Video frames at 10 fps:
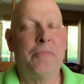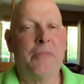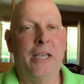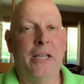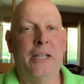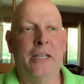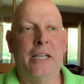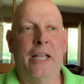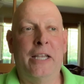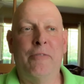
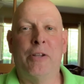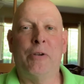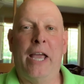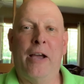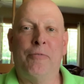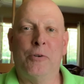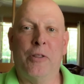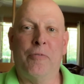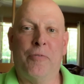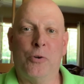even after
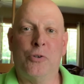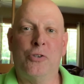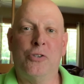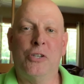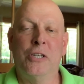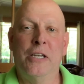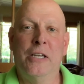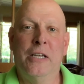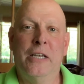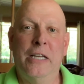the first
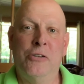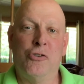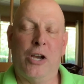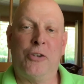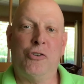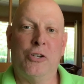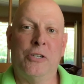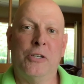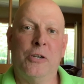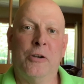
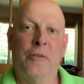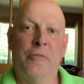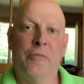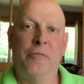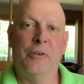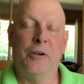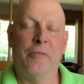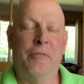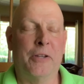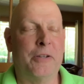injection of
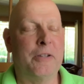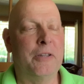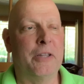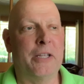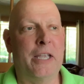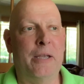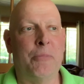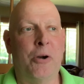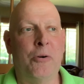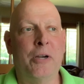the
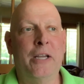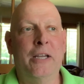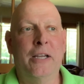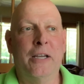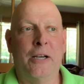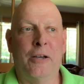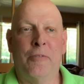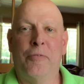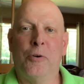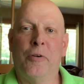chemo
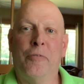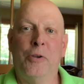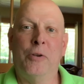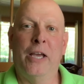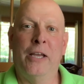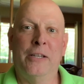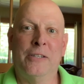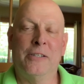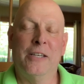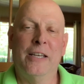for a few
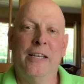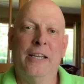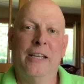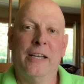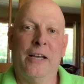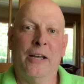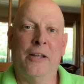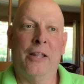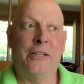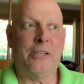days.
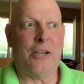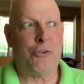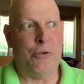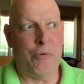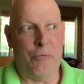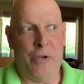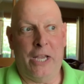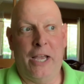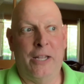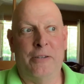That's actually when we
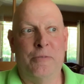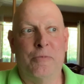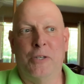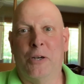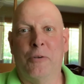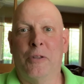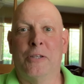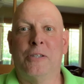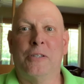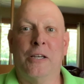had,
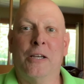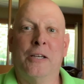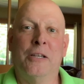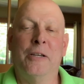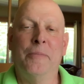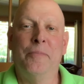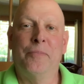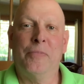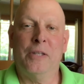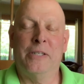this
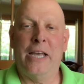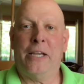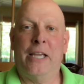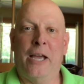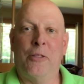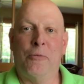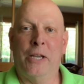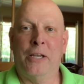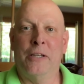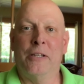deck
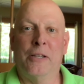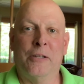gathering,